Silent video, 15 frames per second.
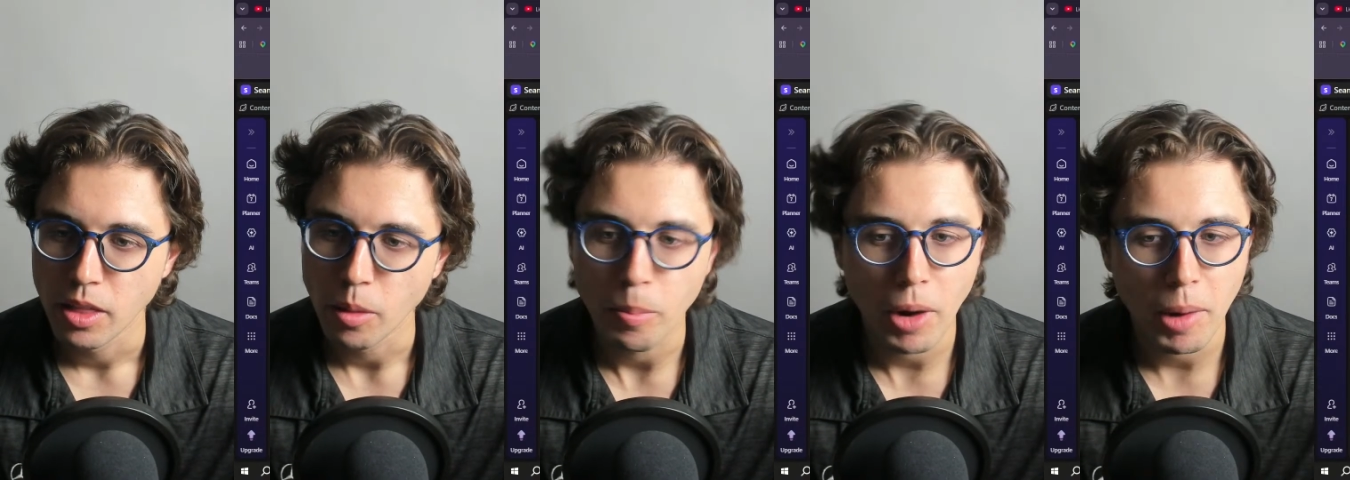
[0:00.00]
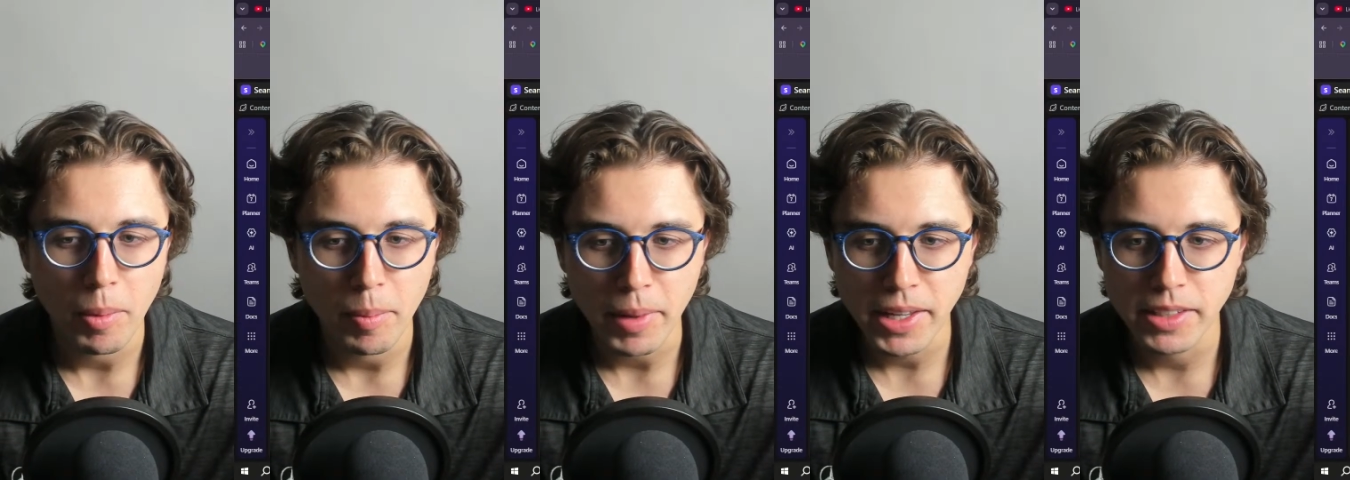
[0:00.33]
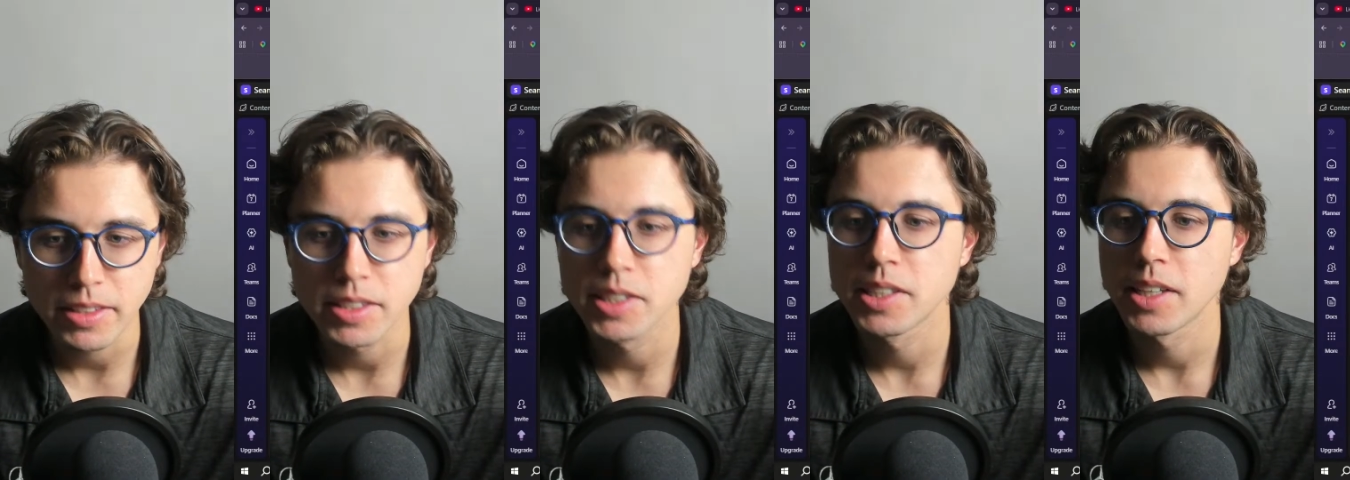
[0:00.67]
Problem
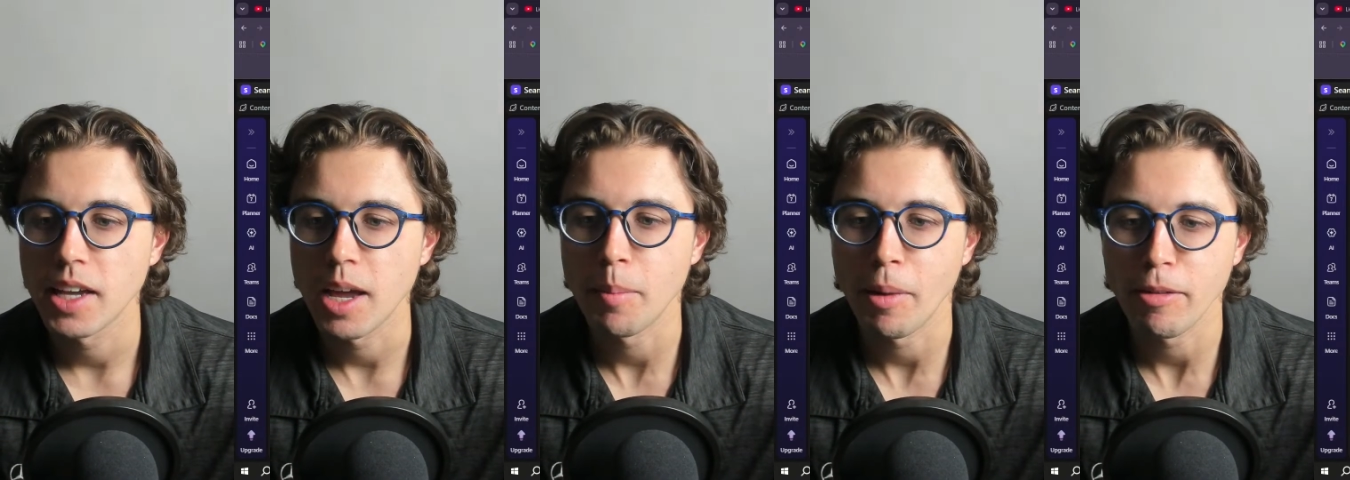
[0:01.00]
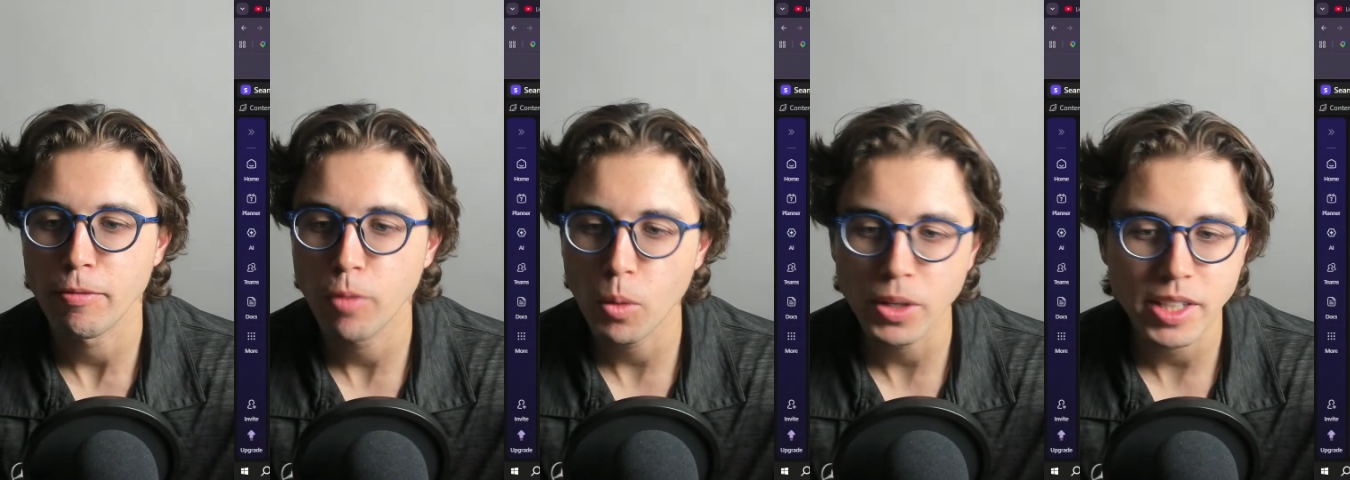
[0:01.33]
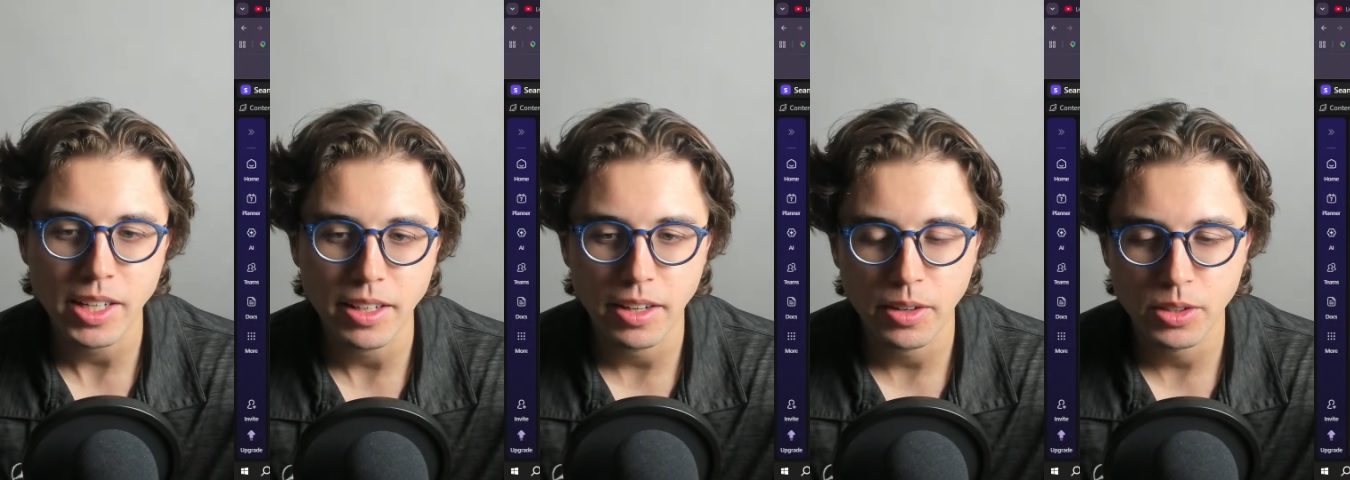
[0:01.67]
is, in my
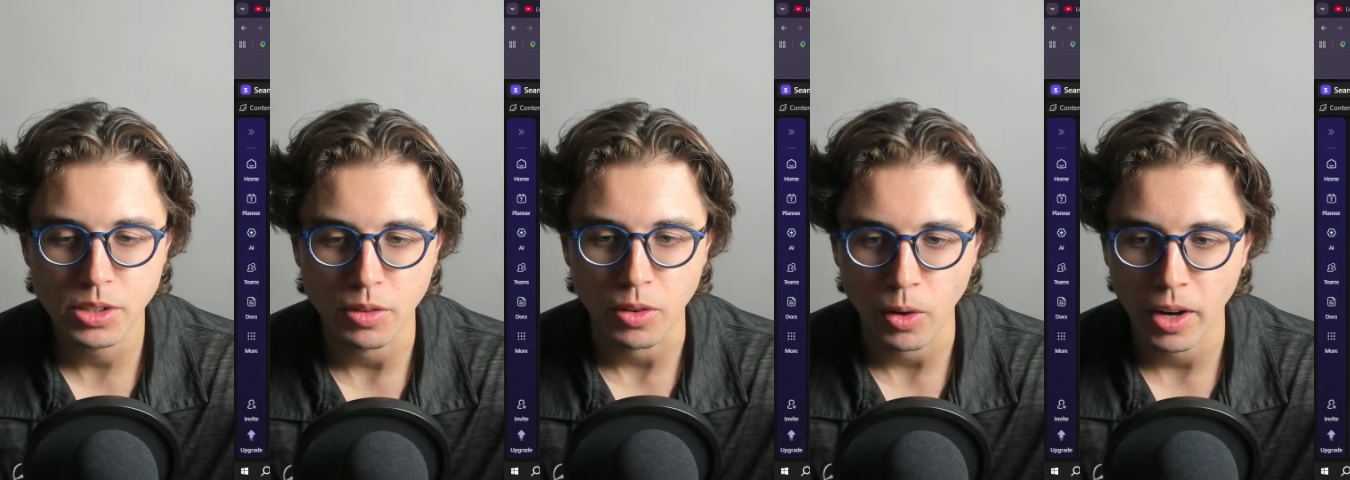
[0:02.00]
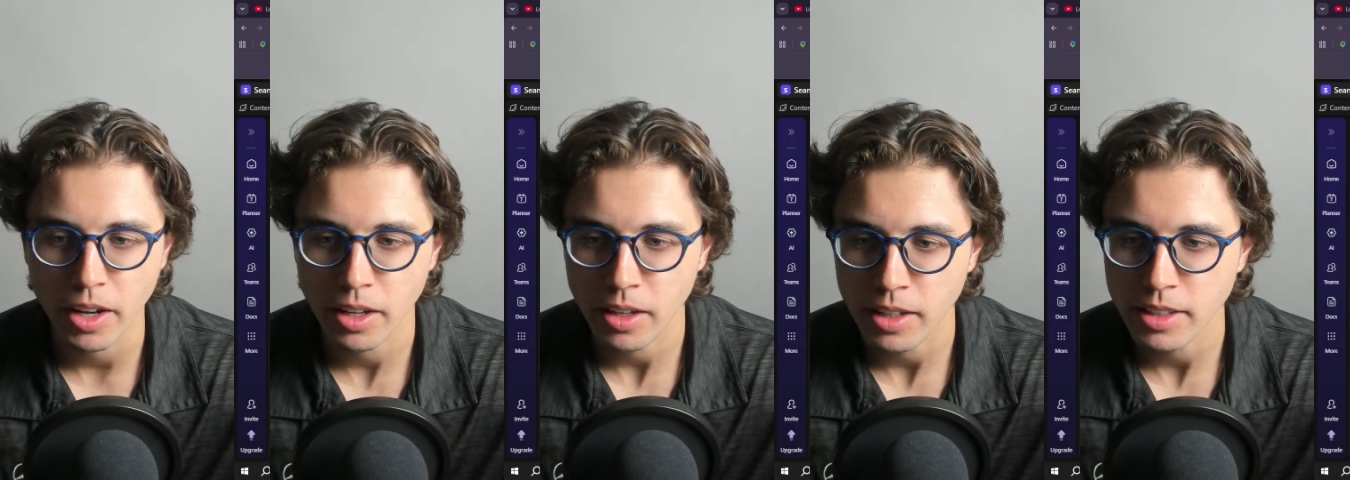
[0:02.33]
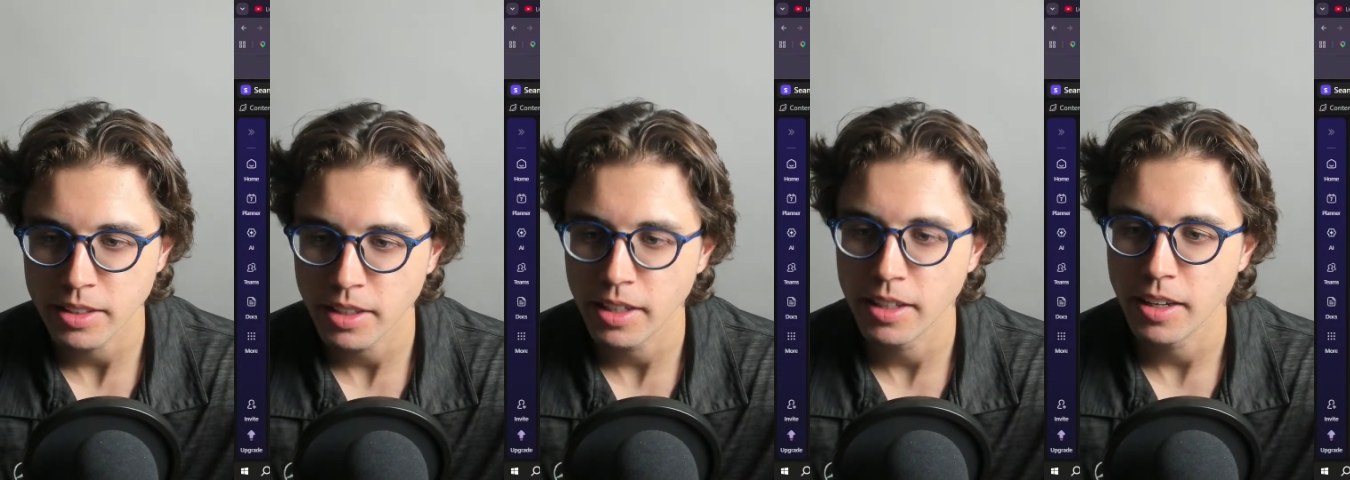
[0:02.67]
14 years of creating
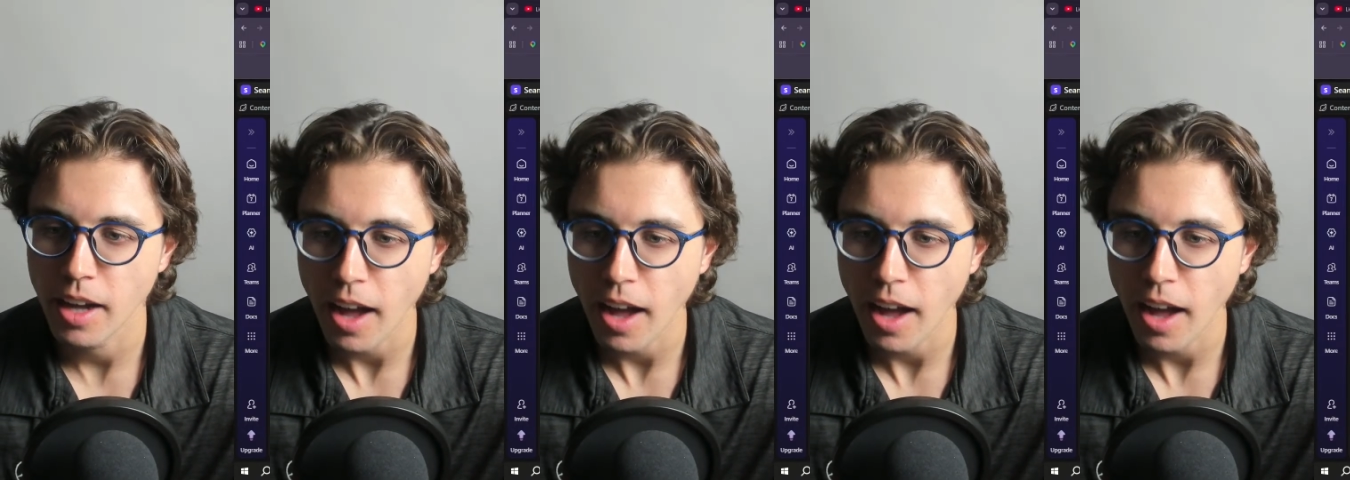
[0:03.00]
content,